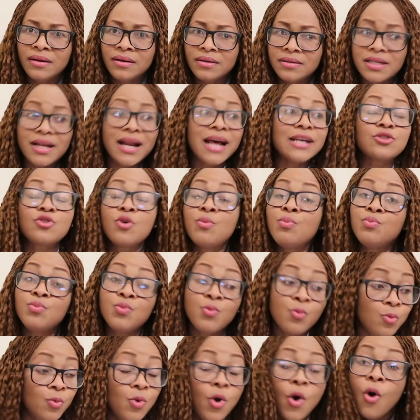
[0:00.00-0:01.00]
There are
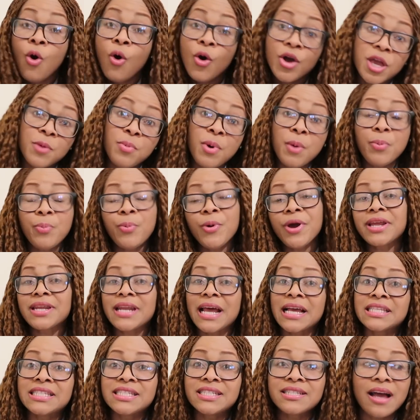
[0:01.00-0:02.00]
some Oyibo people in
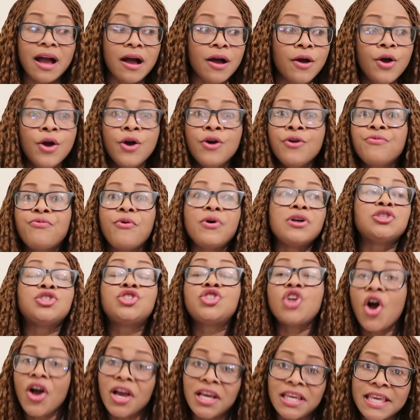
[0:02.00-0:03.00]
Nigeria for
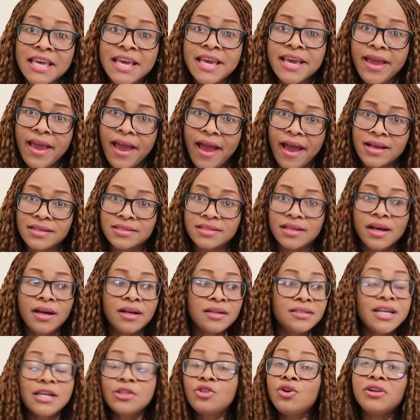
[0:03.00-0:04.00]
donkey years.
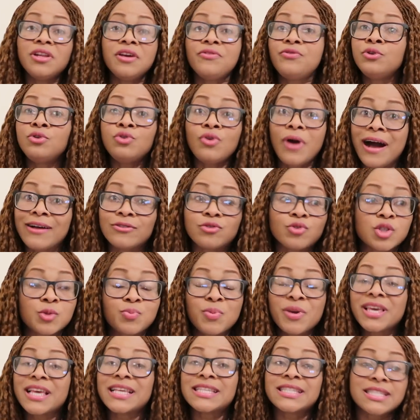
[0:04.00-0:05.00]
They don't even know how to
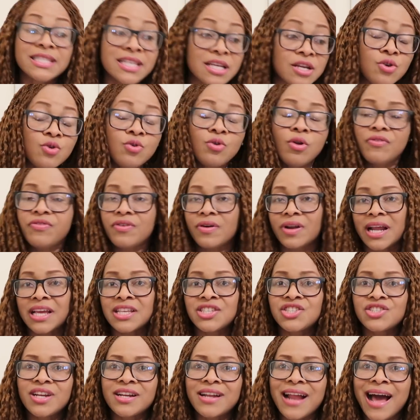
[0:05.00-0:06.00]
speak a single of our
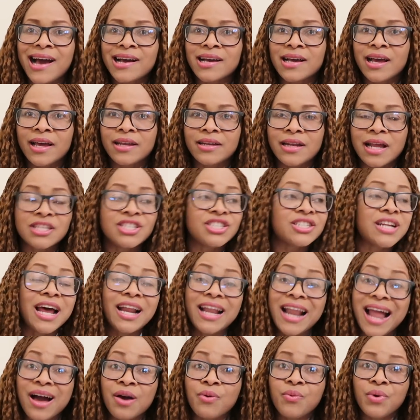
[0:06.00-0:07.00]
Nigerian
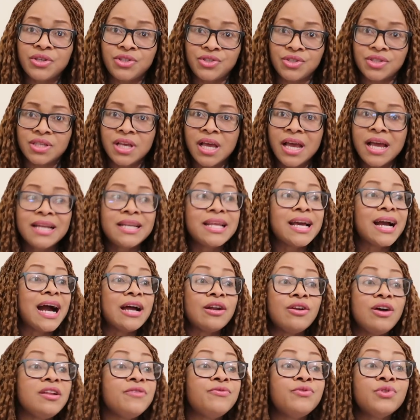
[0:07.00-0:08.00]
languages. They
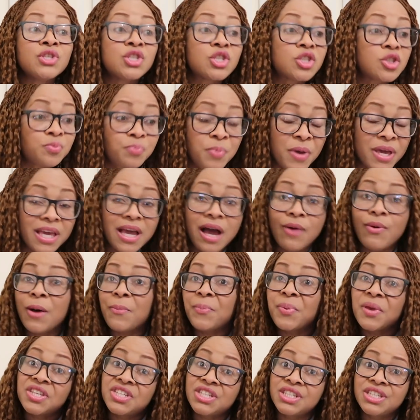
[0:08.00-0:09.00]
cannot even speak
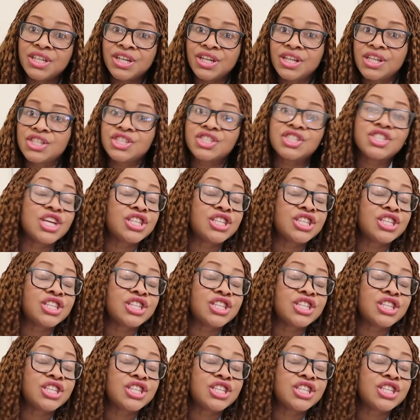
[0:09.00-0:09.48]
our pidgin English.